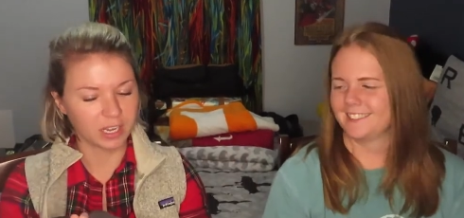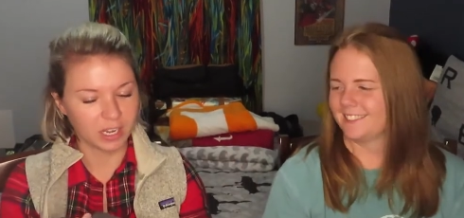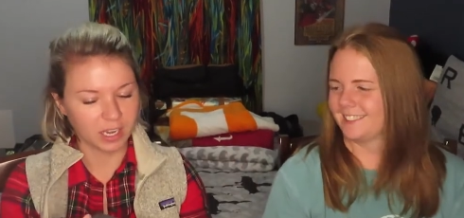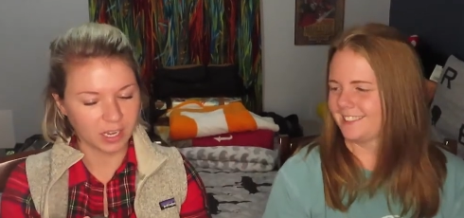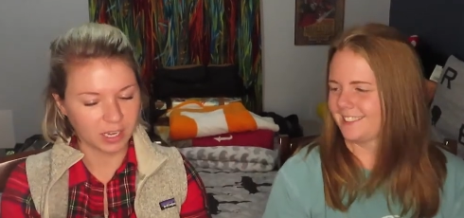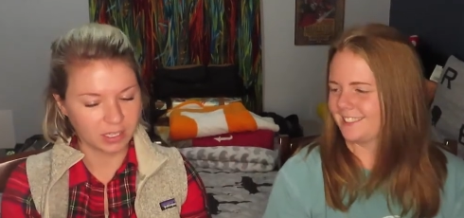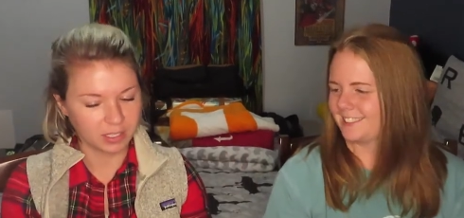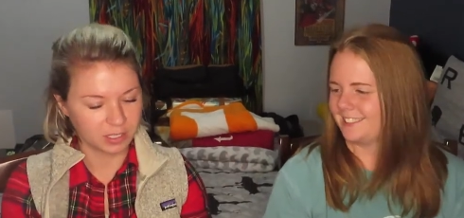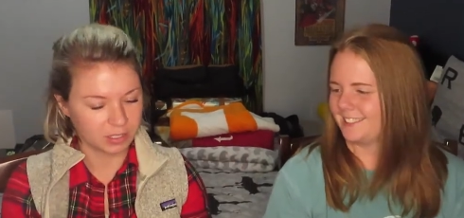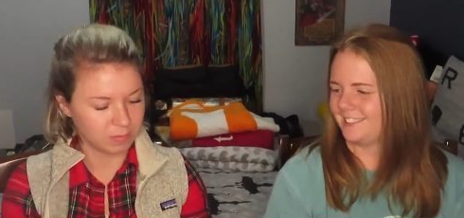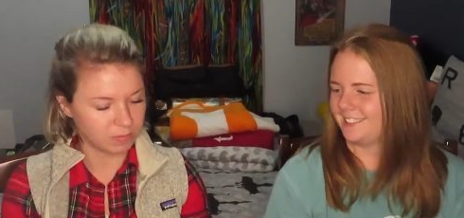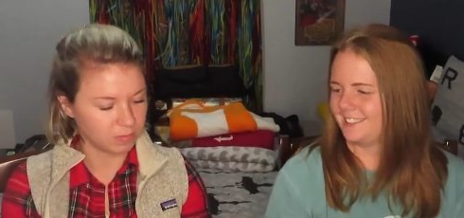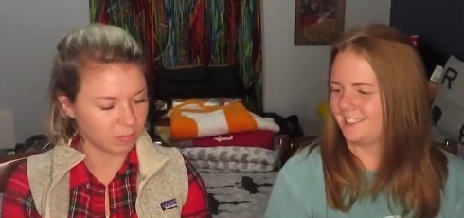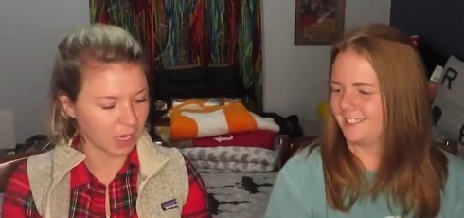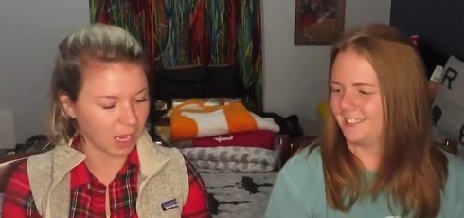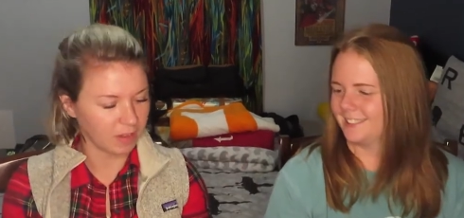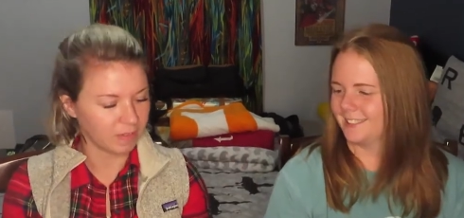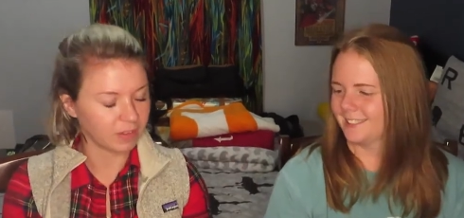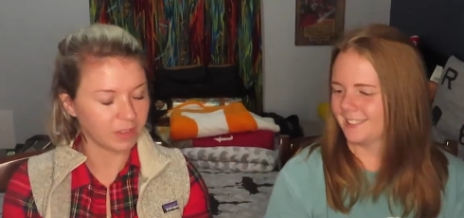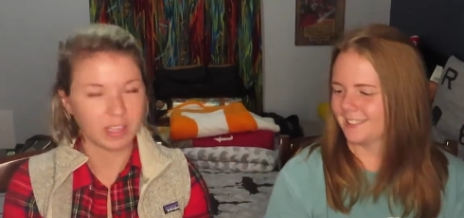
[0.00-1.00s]
Speaker 1: I
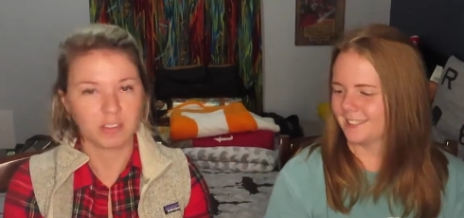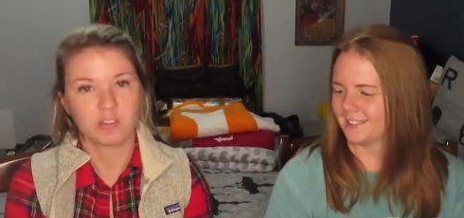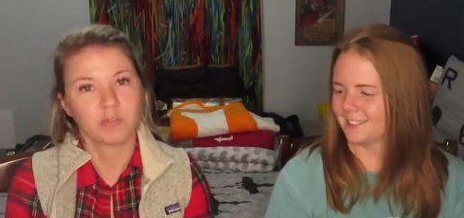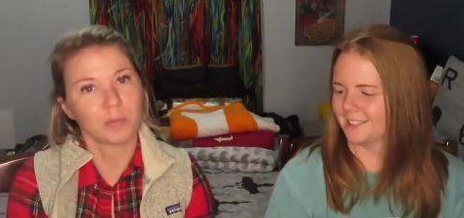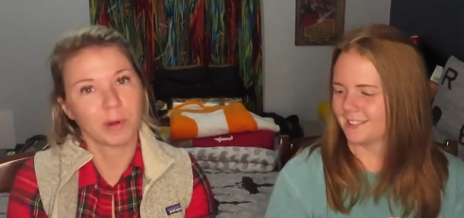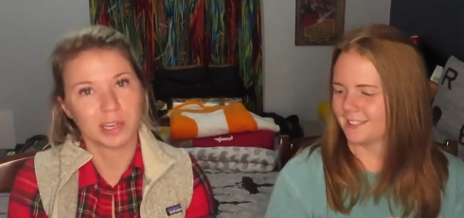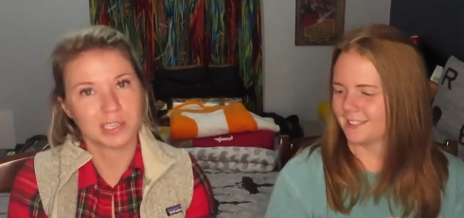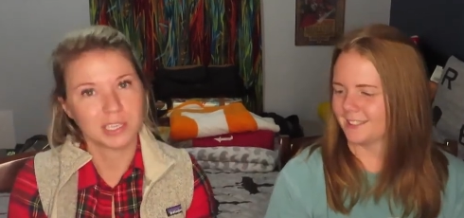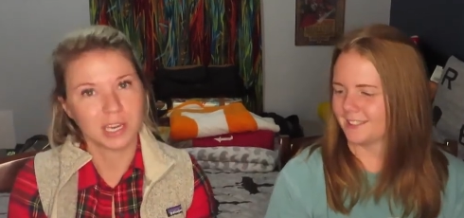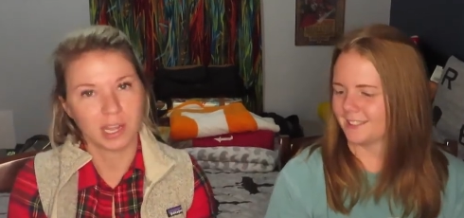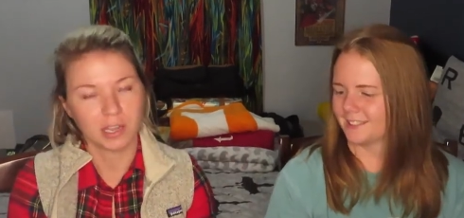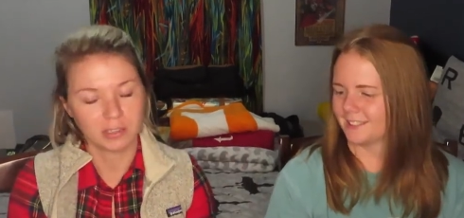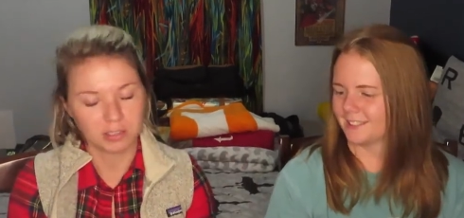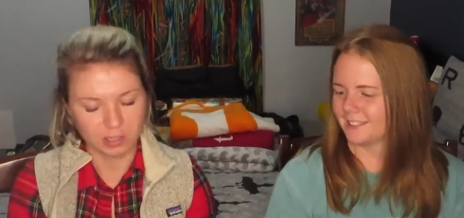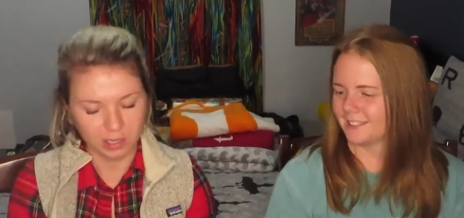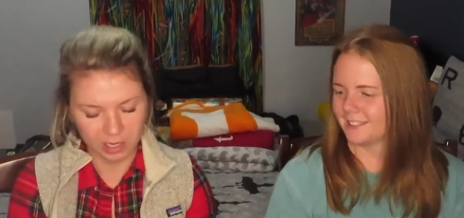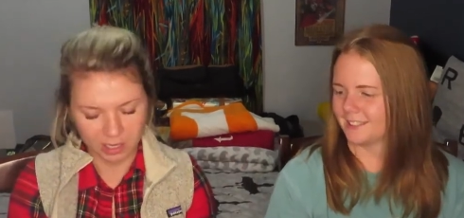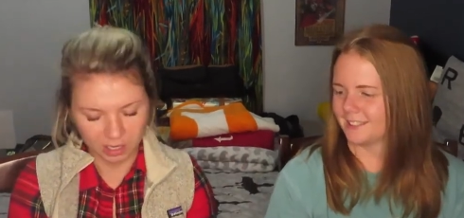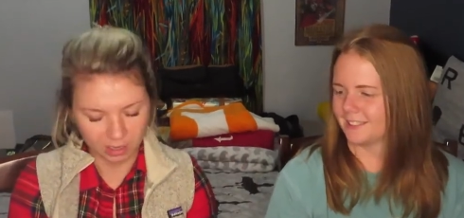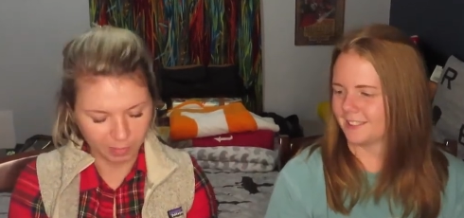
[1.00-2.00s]
haven't left price tags
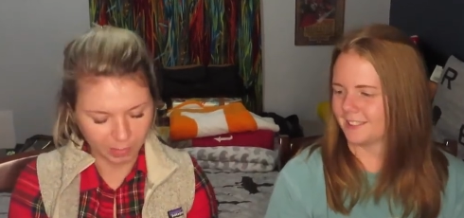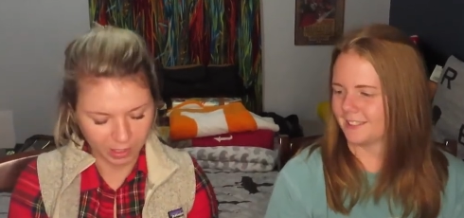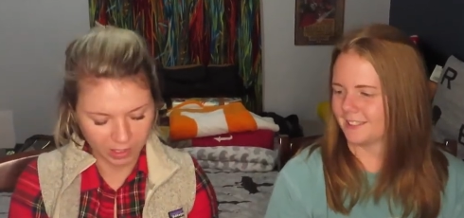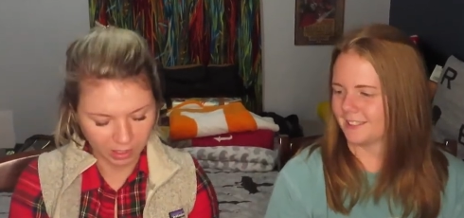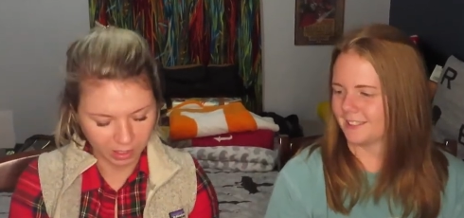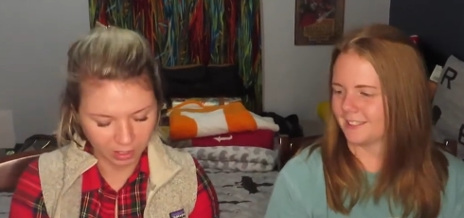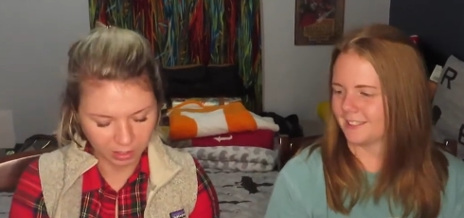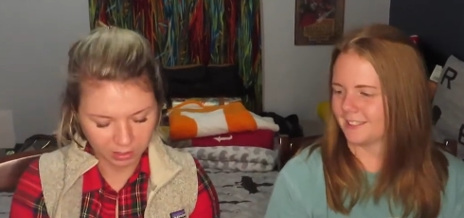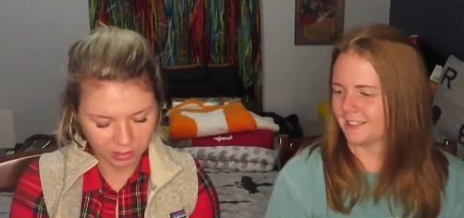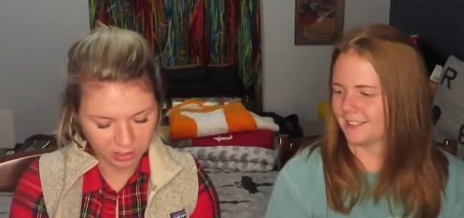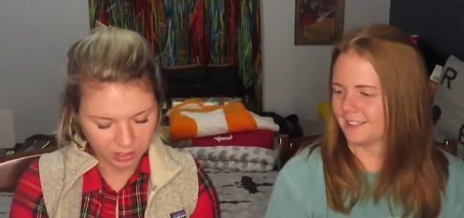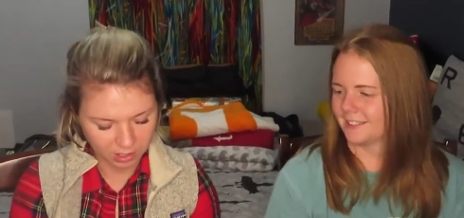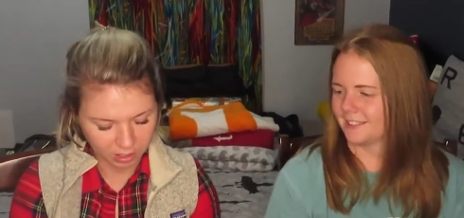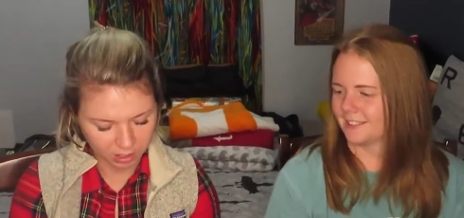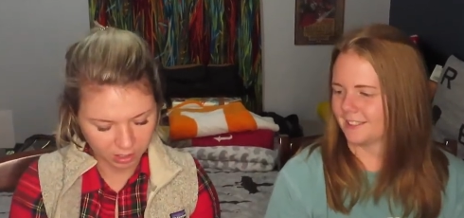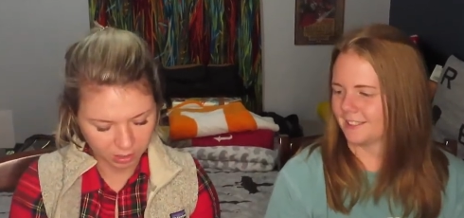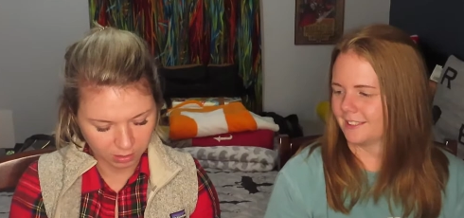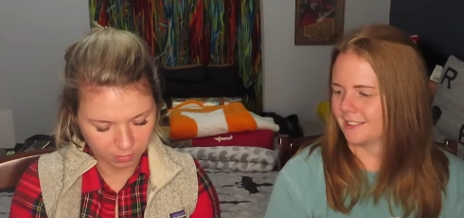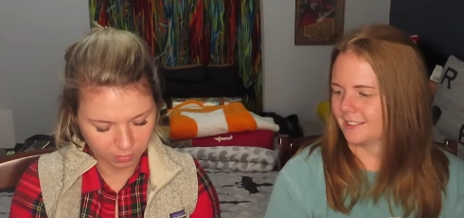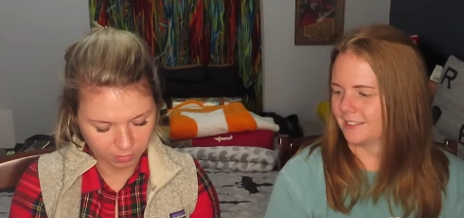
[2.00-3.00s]
on any of my things
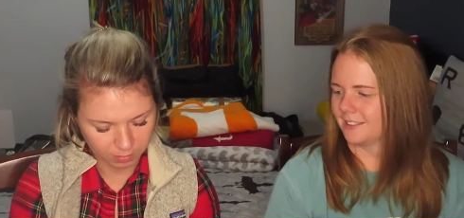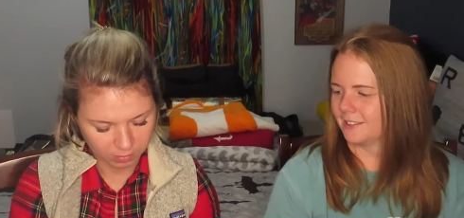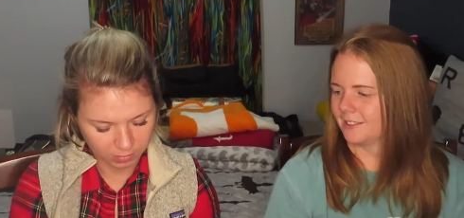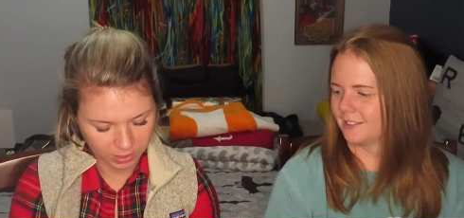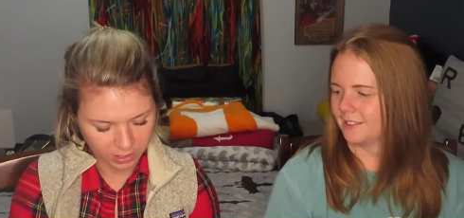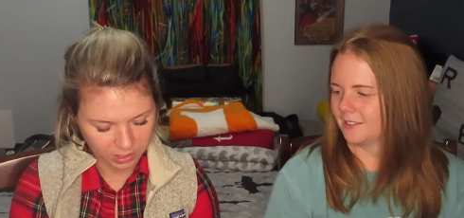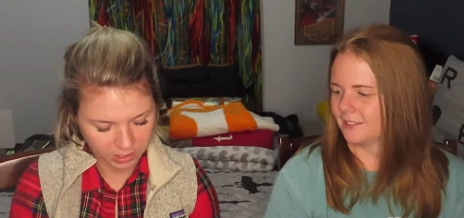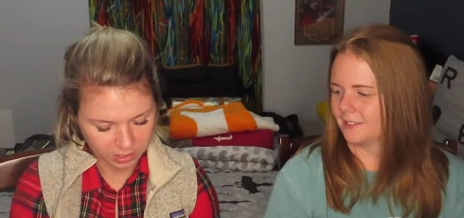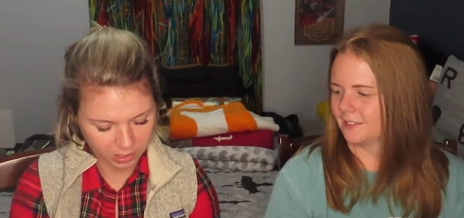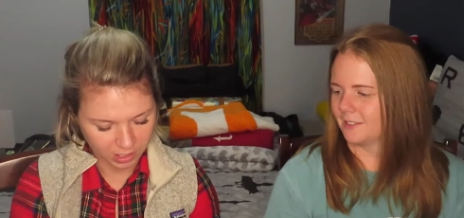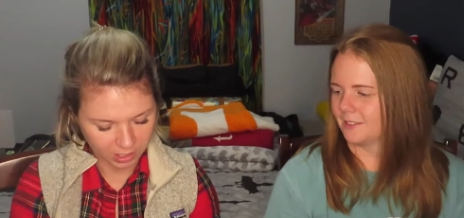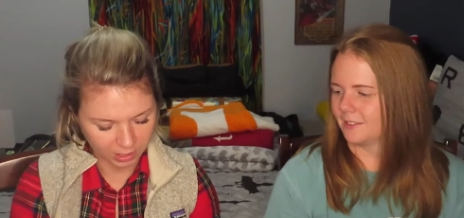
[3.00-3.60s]
because um,